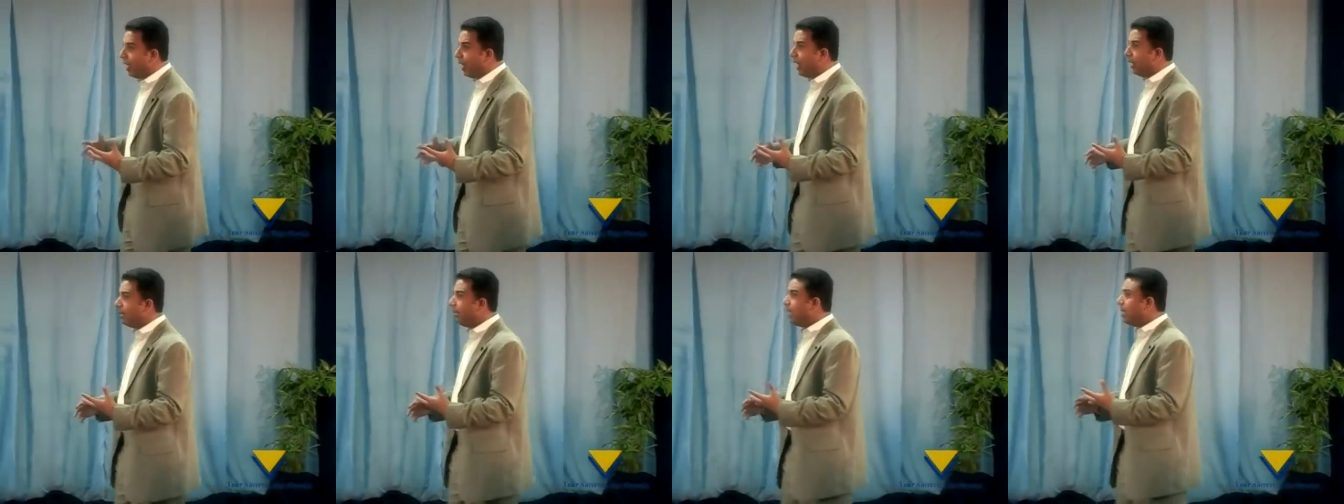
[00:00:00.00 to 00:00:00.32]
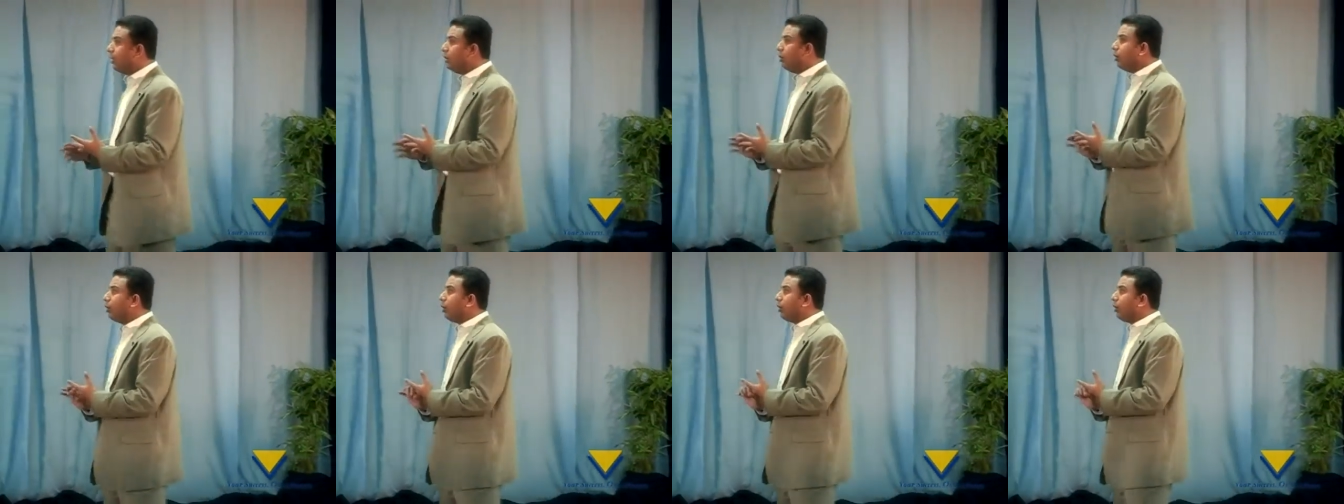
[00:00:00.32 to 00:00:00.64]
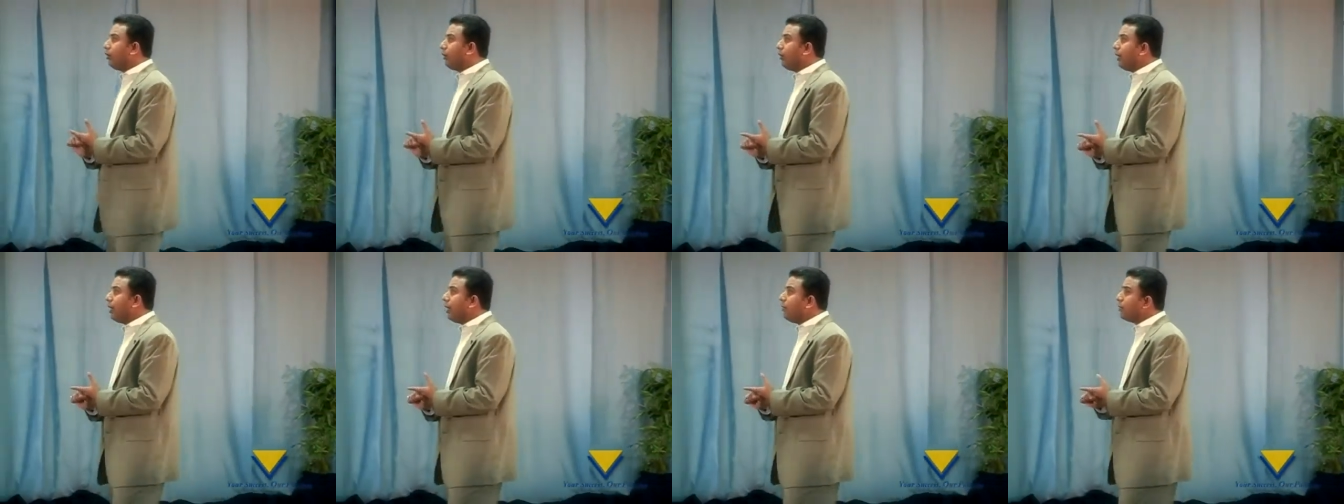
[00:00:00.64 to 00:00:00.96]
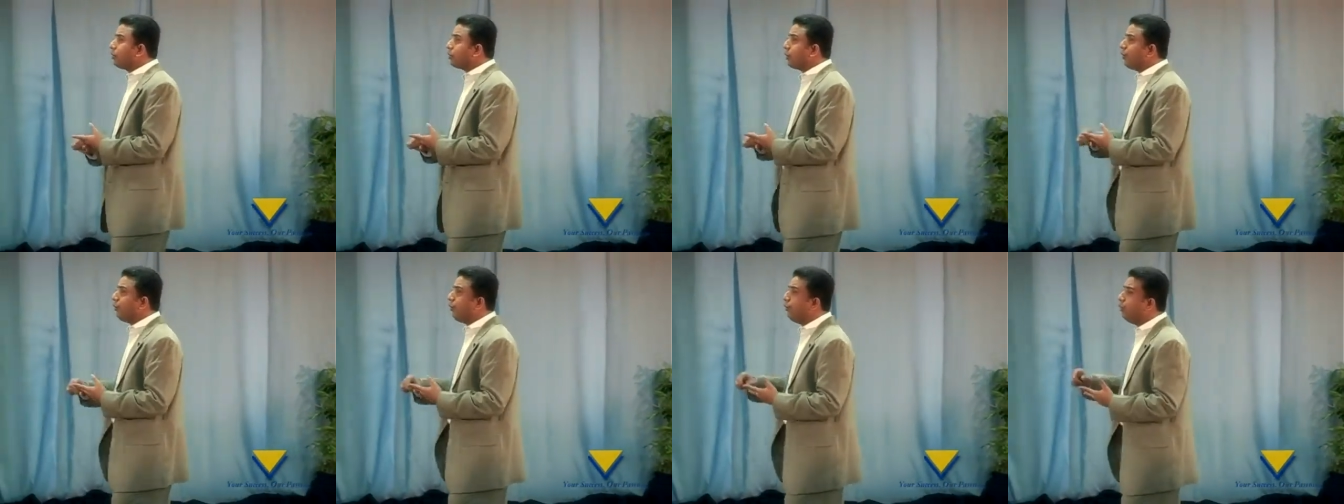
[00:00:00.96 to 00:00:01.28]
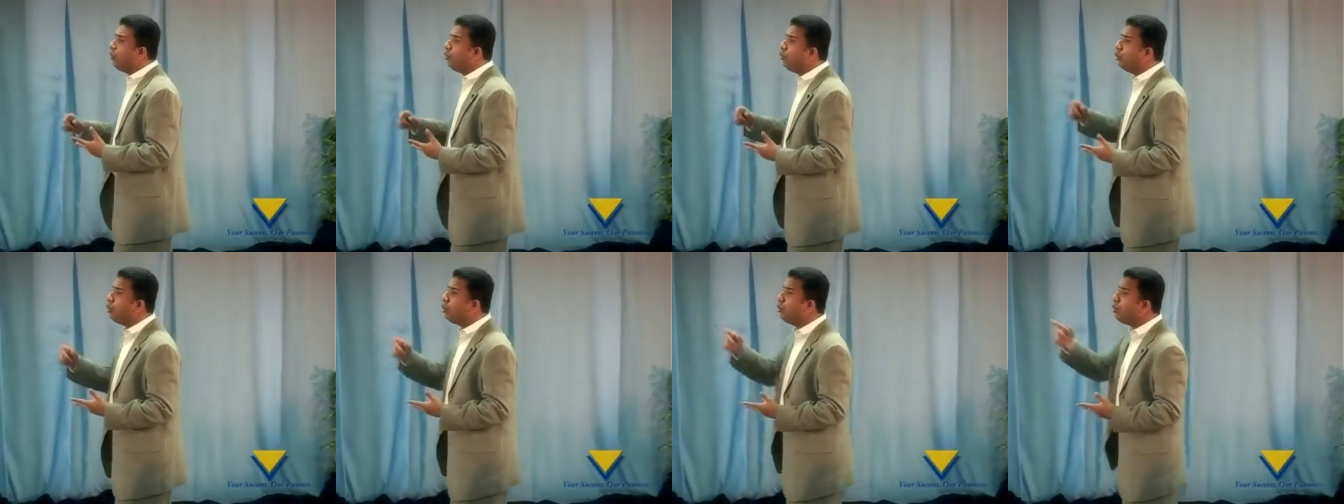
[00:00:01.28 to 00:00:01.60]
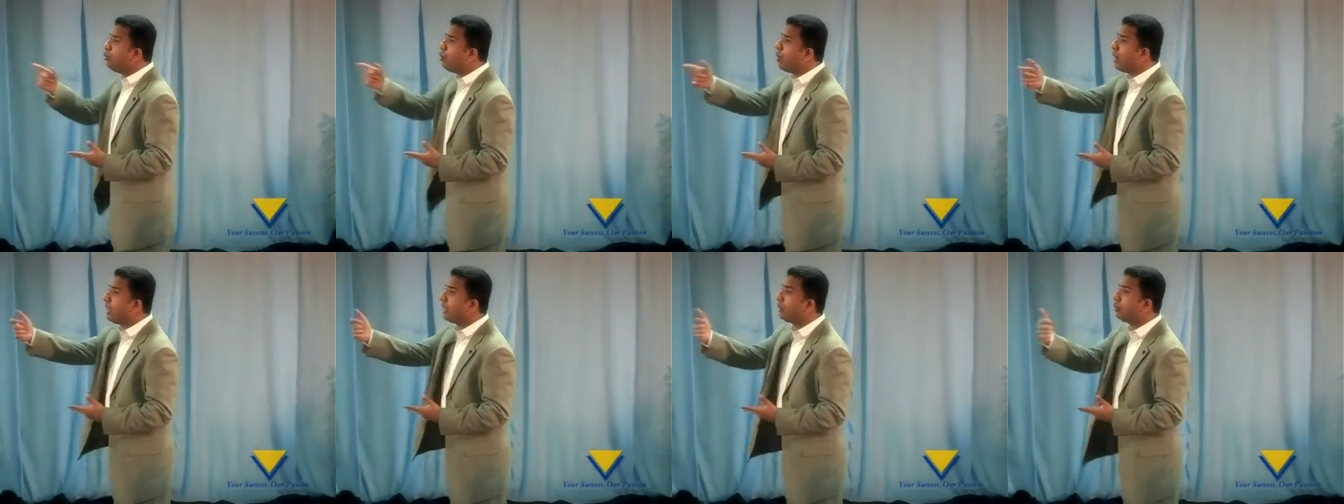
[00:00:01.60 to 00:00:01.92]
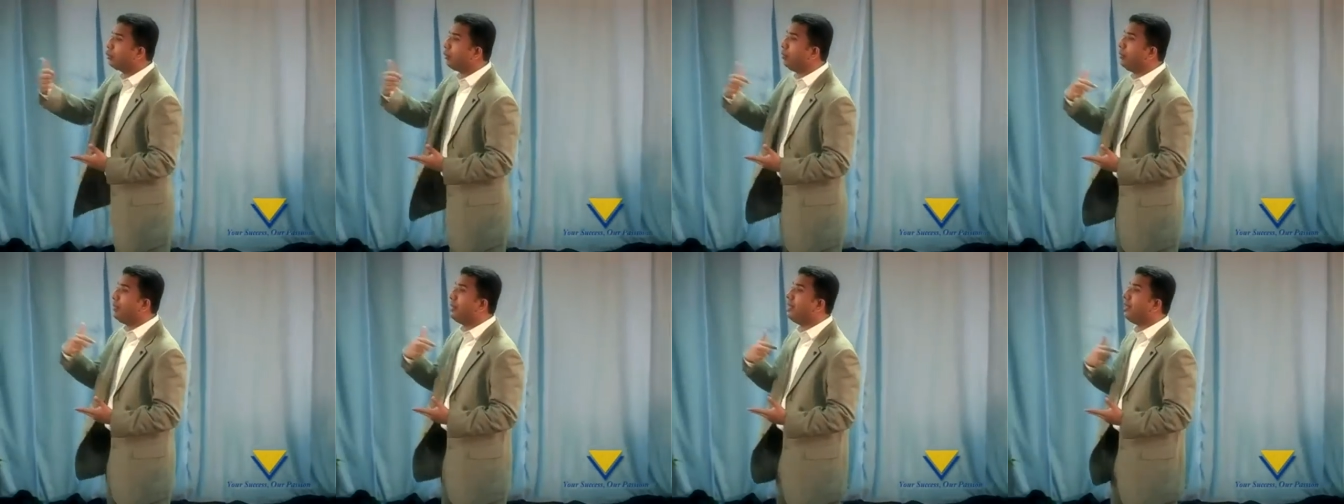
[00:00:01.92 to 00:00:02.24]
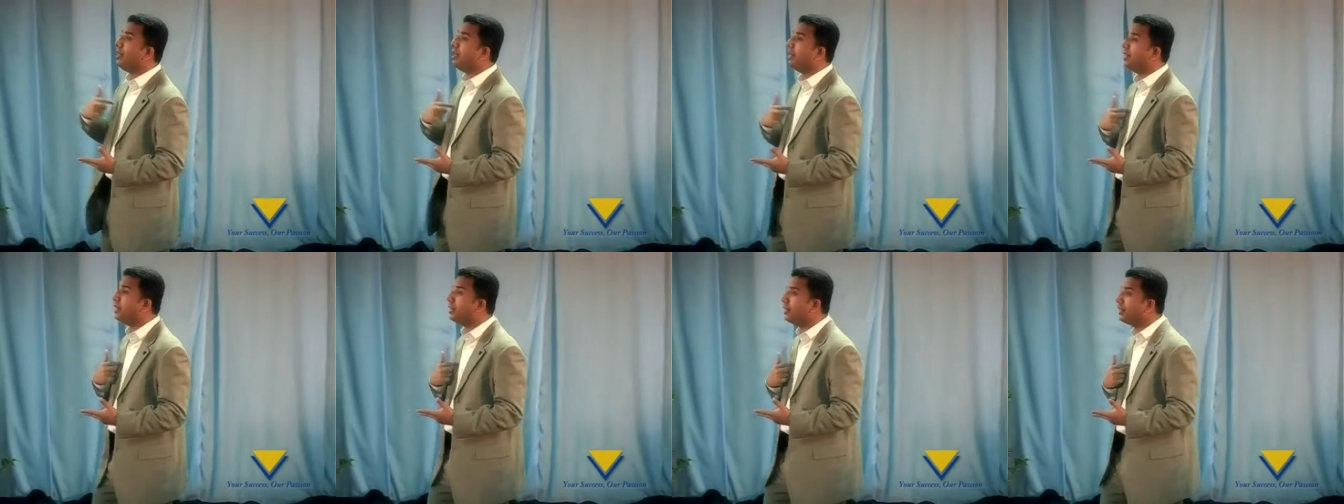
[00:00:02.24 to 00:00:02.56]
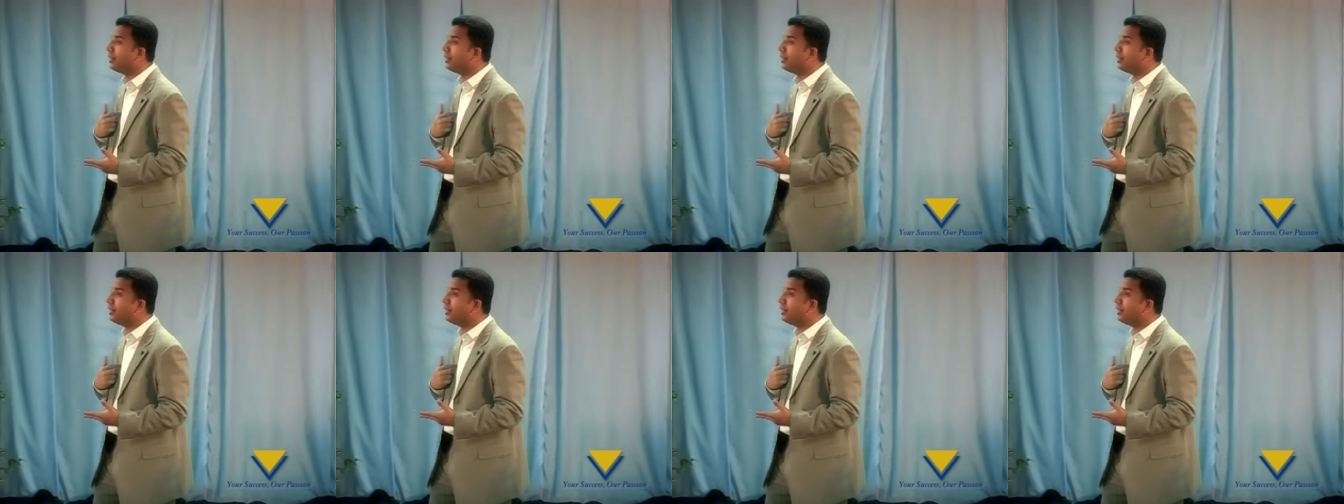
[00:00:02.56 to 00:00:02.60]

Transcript: And then you got dreams of who you want to be,